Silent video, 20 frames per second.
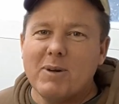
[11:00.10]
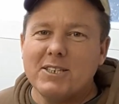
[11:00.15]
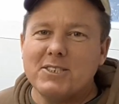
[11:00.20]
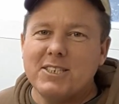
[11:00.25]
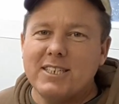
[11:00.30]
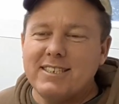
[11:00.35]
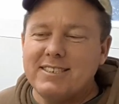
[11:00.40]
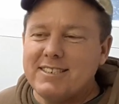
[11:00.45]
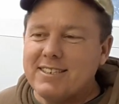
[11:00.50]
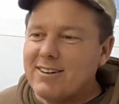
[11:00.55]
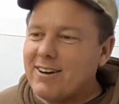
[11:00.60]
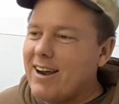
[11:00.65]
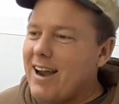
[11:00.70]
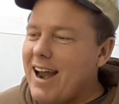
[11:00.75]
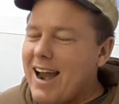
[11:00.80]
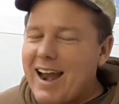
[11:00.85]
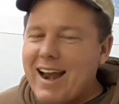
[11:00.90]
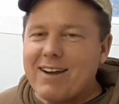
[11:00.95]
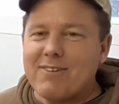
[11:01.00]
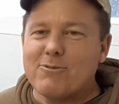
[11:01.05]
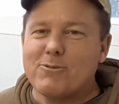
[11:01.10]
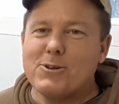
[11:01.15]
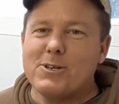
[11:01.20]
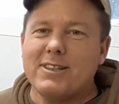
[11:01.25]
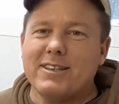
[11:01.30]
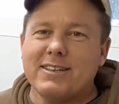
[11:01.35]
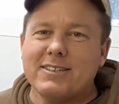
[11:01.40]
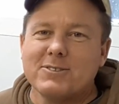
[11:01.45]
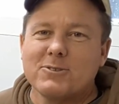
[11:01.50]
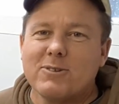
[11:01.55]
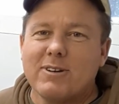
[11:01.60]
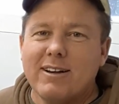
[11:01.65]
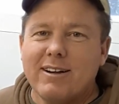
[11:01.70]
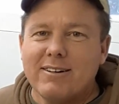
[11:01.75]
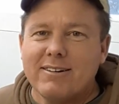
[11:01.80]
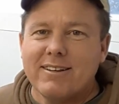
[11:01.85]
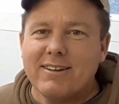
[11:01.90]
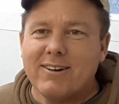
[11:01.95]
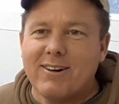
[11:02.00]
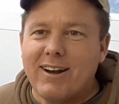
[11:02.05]
much easier. Everything's
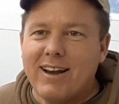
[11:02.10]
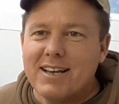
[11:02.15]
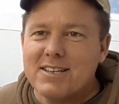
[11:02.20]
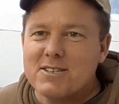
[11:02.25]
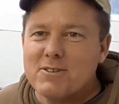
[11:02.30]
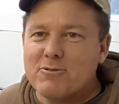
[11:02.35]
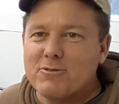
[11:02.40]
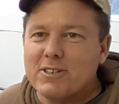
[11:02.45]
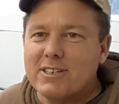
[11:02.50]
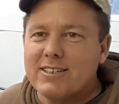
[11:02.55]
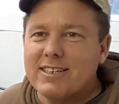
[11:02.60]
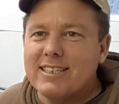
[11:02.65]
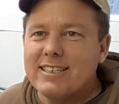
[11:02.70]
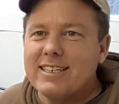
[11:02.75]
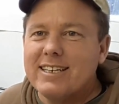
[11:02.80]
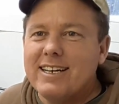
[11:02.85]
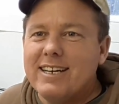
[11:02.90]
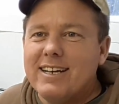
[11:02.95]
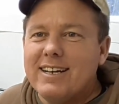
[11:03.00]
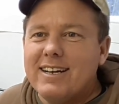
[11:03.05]
rounded or has a fillet.